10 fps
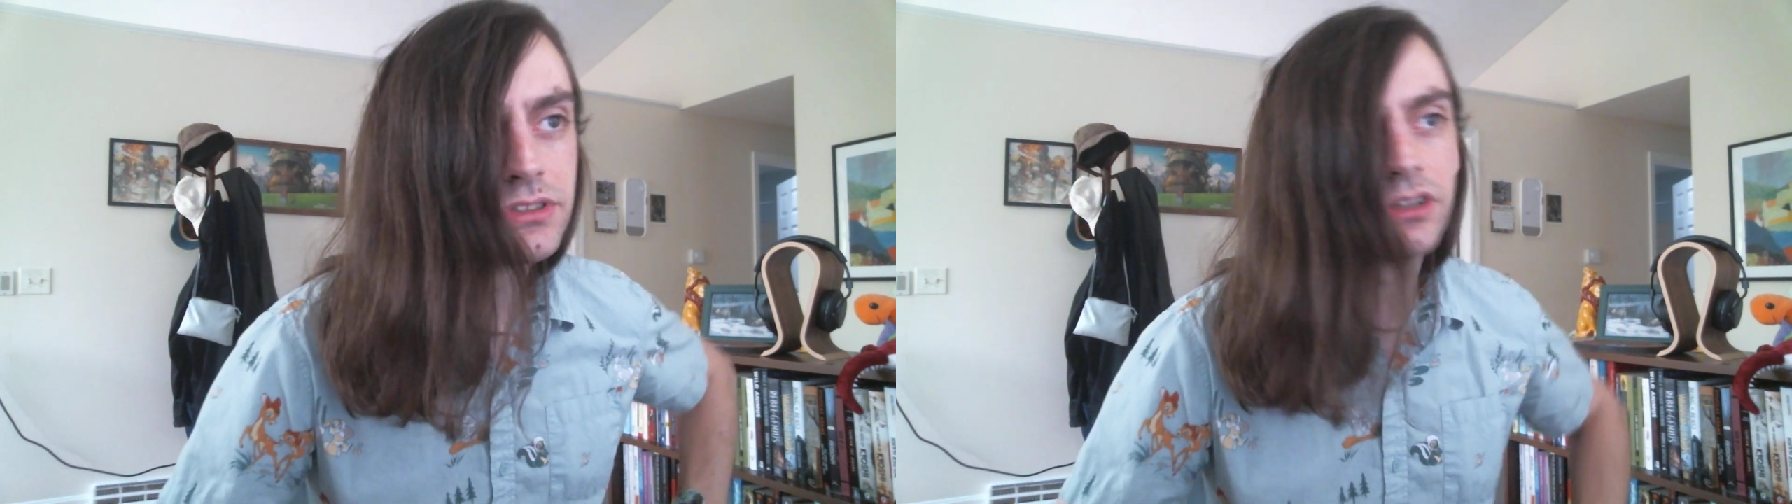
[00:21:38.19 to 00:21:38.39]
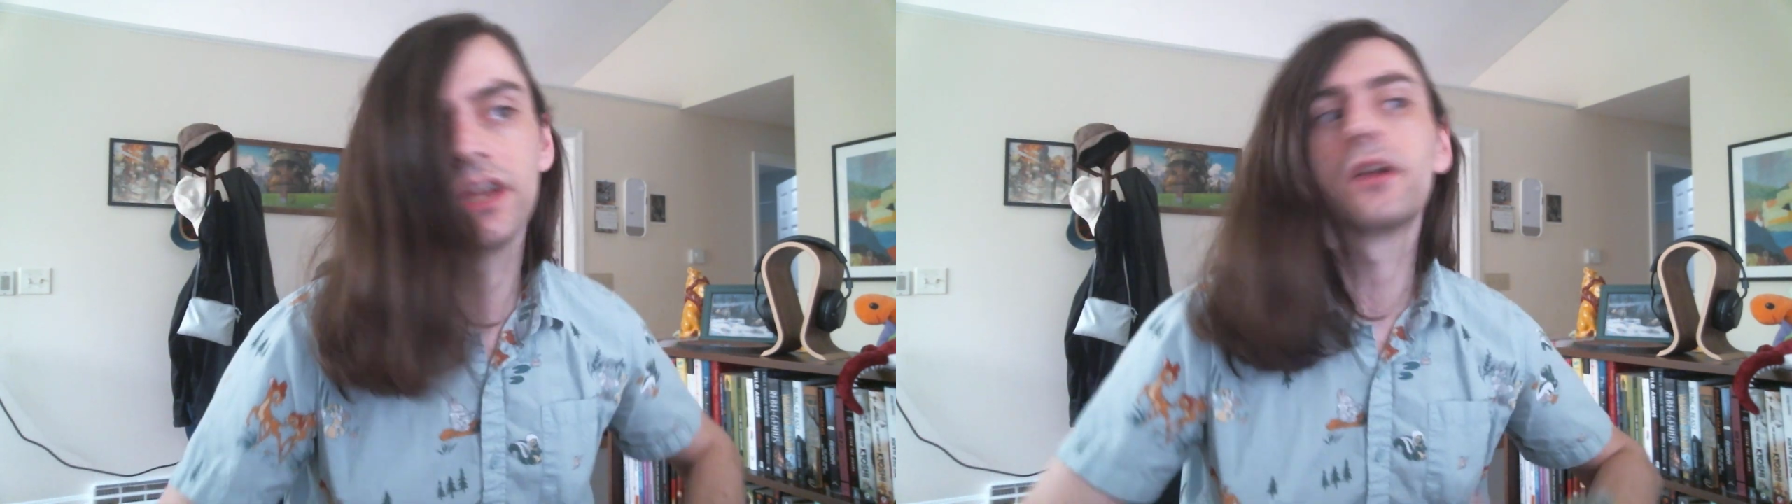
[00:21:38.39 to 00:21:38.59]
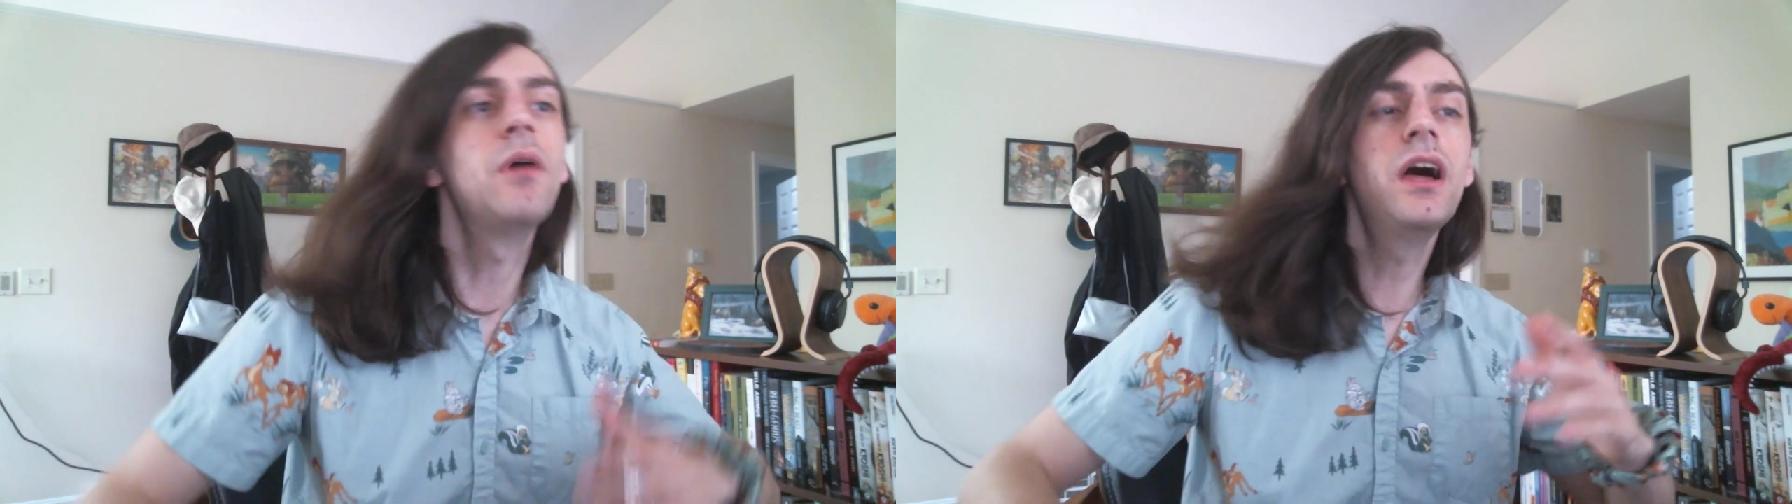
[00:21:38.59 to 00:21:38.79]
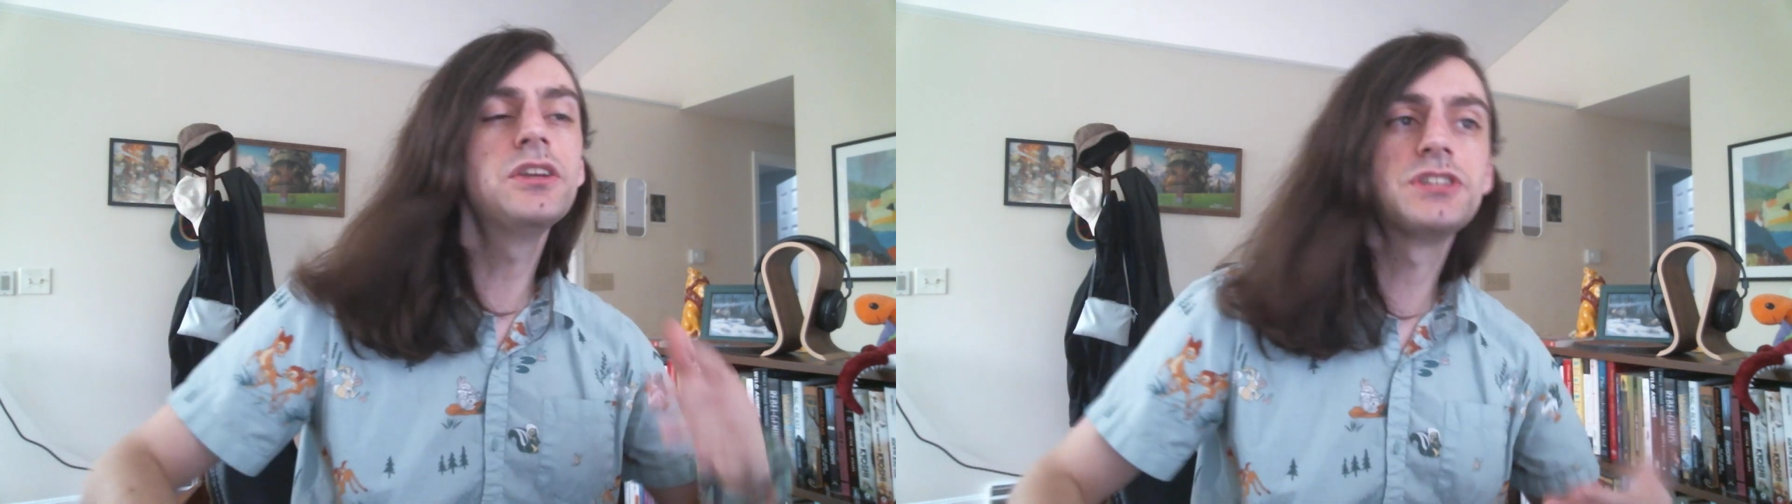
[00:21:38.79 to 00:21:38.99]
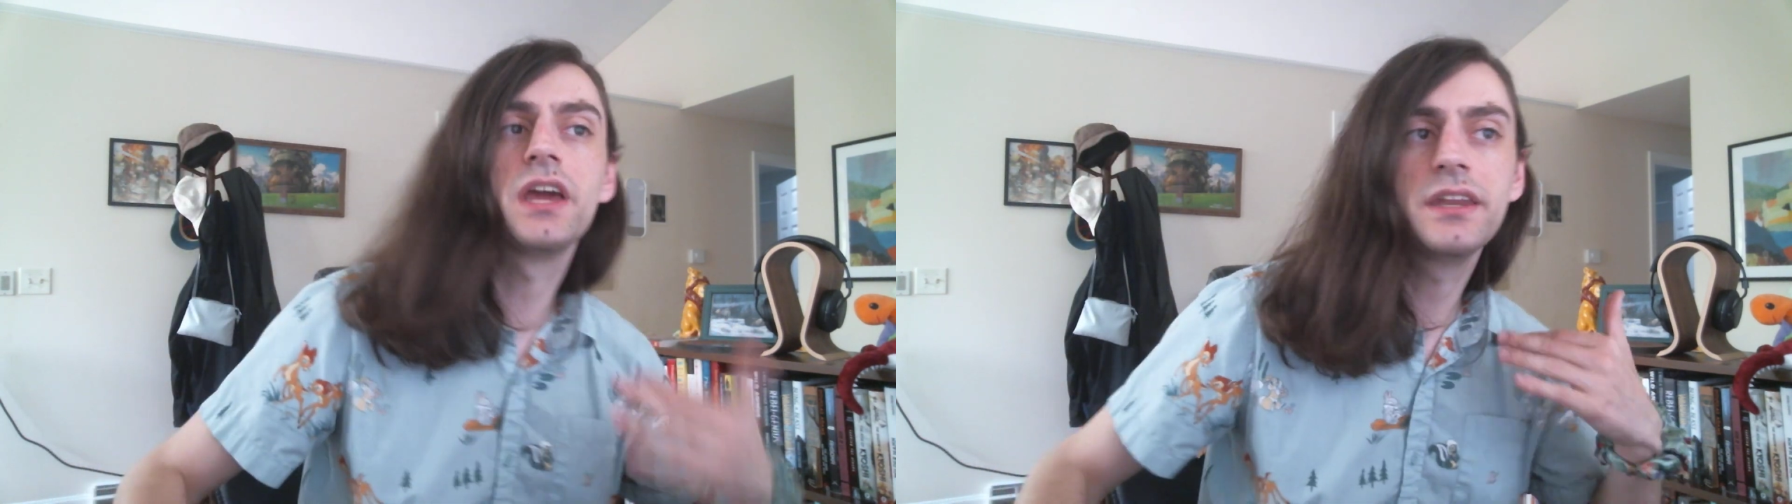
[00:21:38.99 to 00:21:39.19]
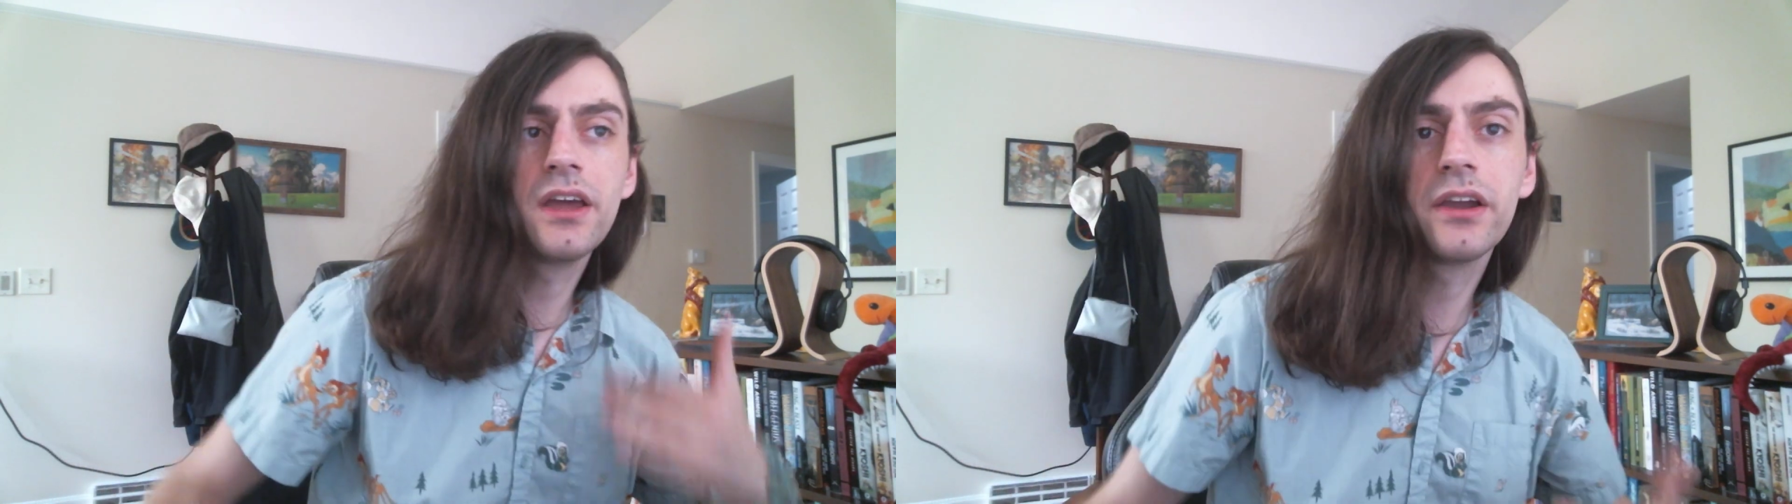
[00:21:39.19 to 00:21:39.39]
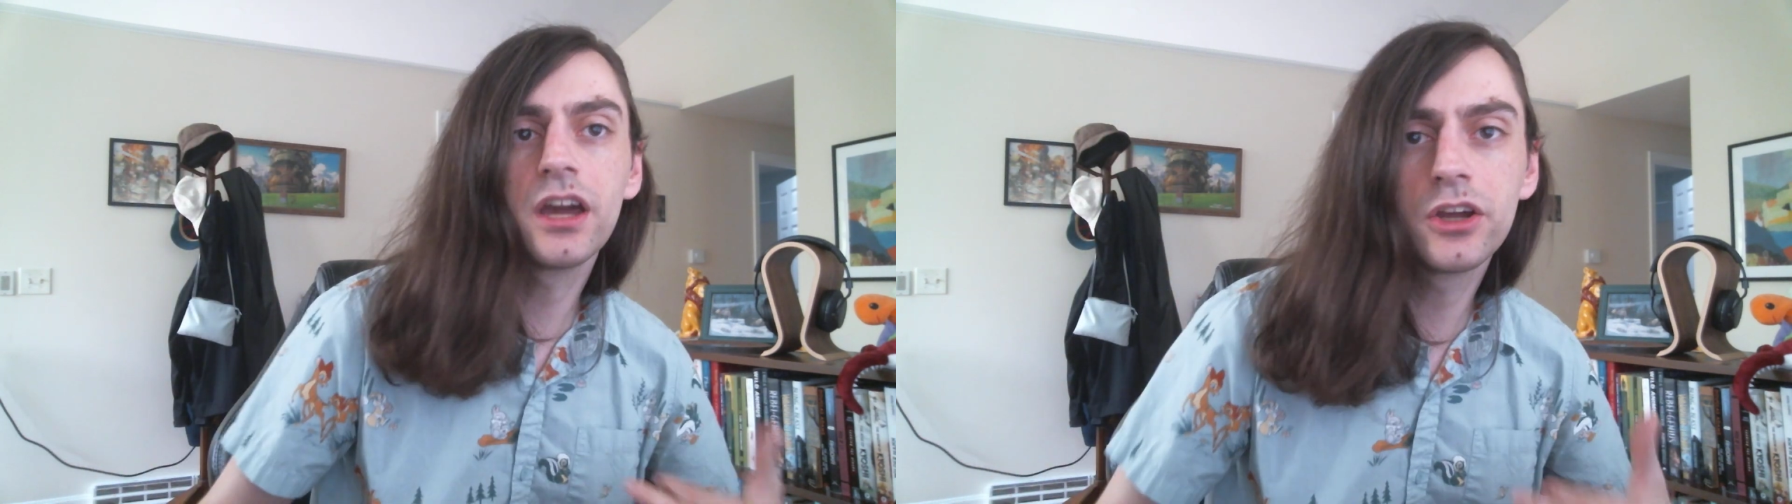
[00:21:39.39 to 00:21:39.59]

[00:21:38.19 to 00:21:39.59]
So you're like, well, shit, now I gotta